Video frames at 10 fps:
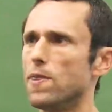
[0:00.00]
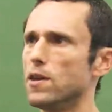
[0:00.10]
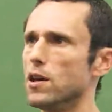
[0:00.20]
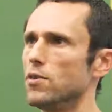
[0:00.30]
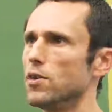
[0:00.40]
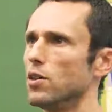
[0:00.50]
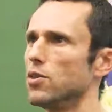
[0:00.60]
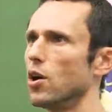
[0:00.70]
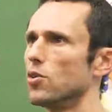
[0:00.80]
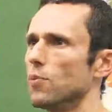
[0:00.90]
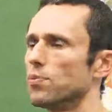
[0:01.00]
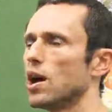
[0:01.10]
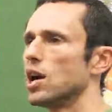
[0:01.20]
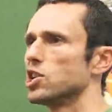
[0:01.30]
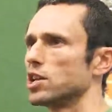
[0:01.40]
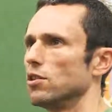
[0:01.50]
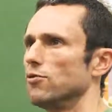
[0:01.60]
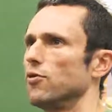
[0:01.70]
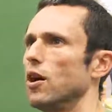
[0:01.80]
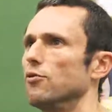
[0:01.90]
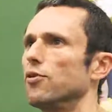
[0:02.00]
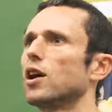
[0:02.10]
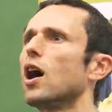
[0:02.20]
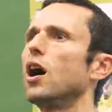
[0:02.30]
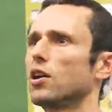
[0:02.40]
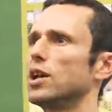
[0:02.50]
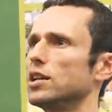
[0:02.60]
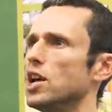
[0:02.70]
The project of conquering